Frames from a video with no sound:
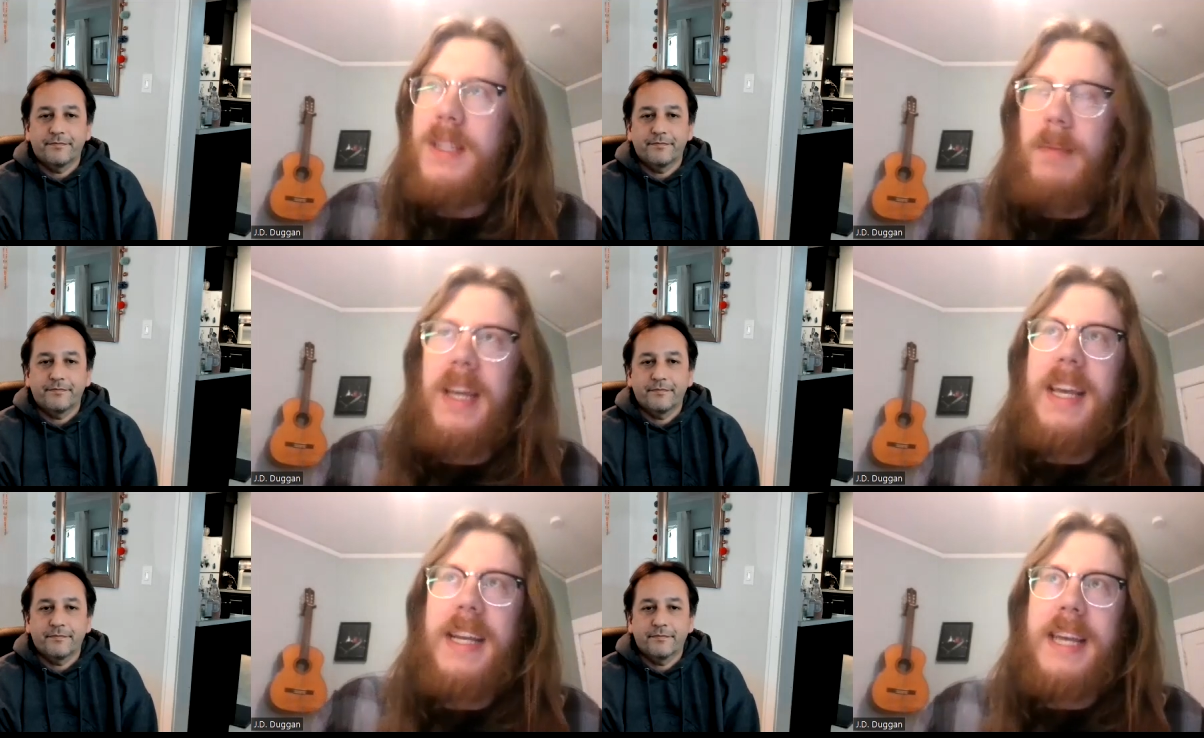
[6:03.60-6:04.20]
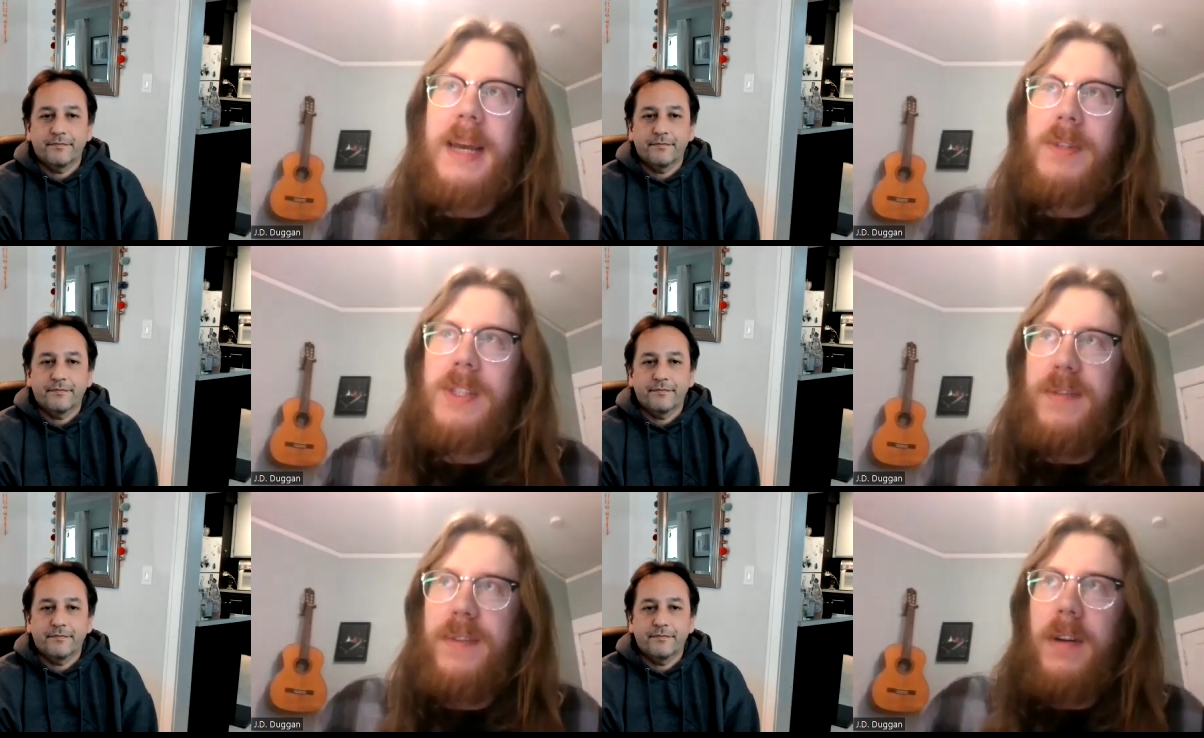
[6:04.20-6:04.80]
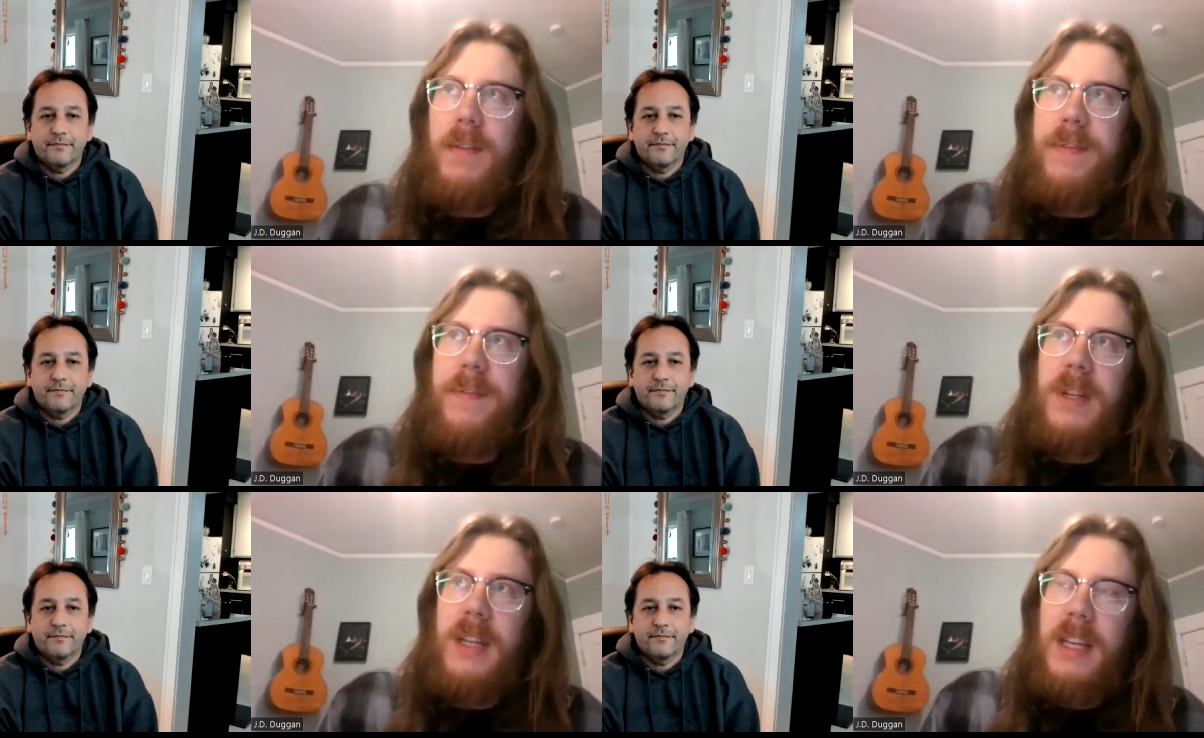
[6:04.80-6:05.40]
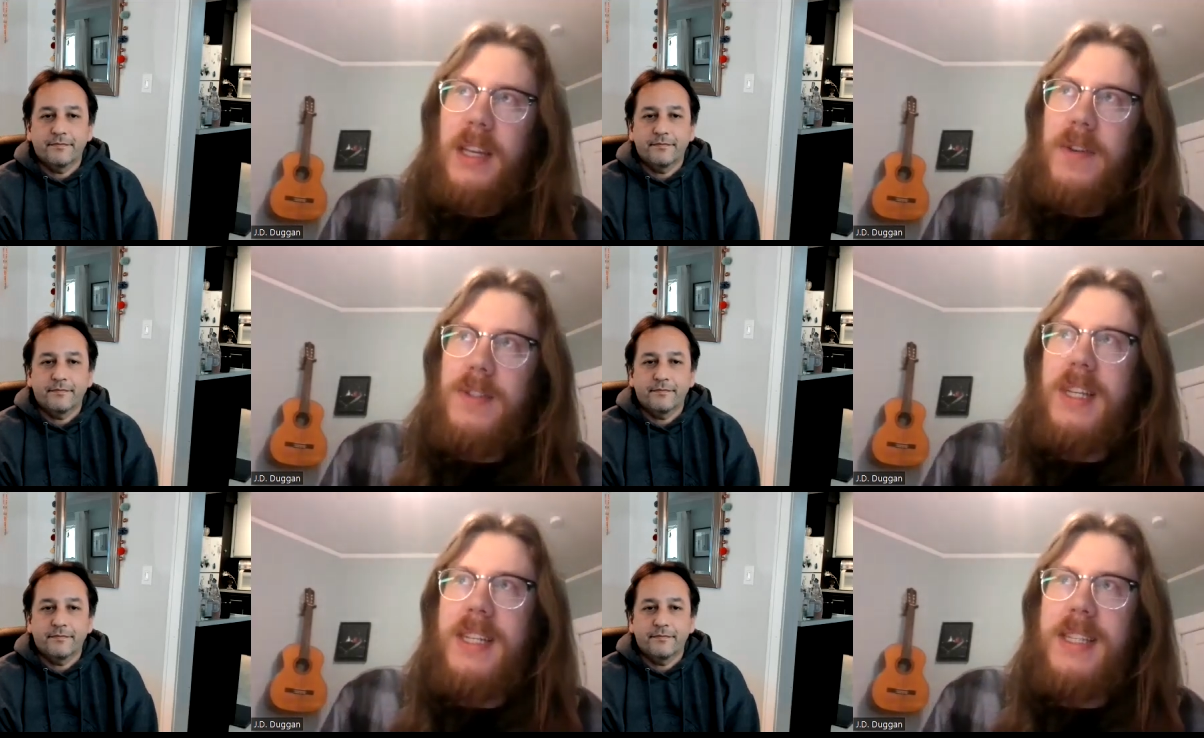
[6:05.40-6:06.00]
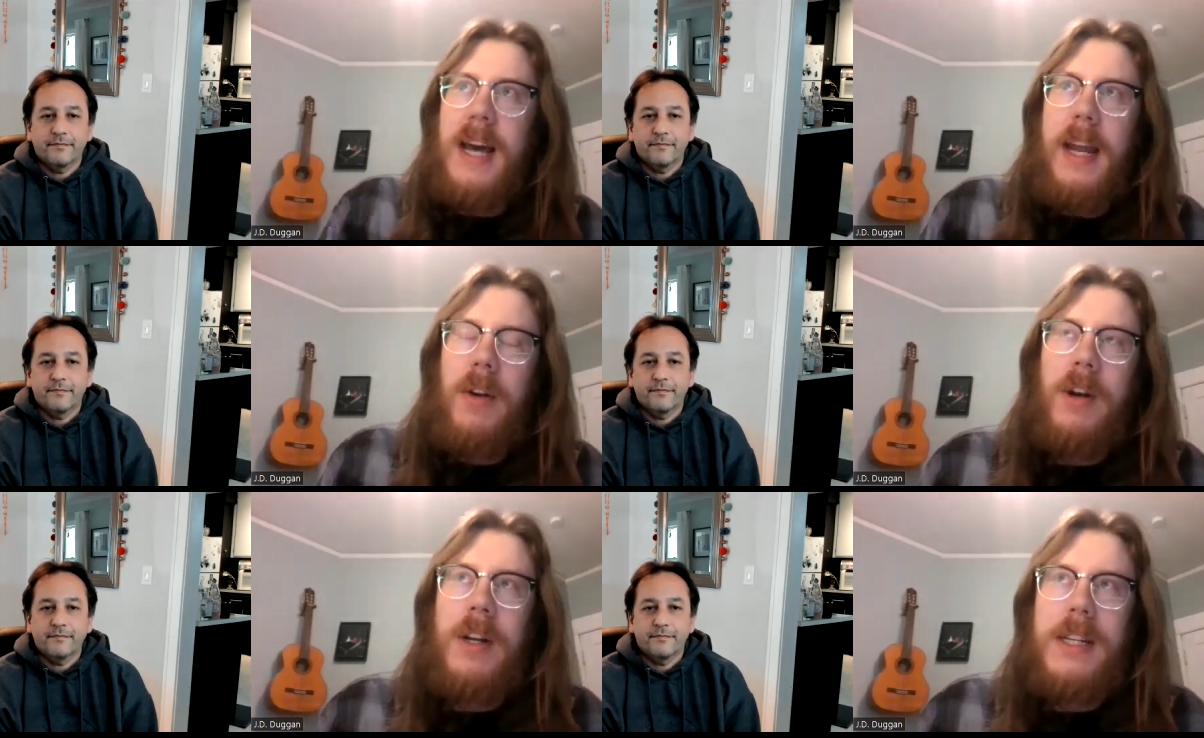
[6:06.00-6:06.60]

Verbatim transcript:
Speaker 1: to some like examples of of using design or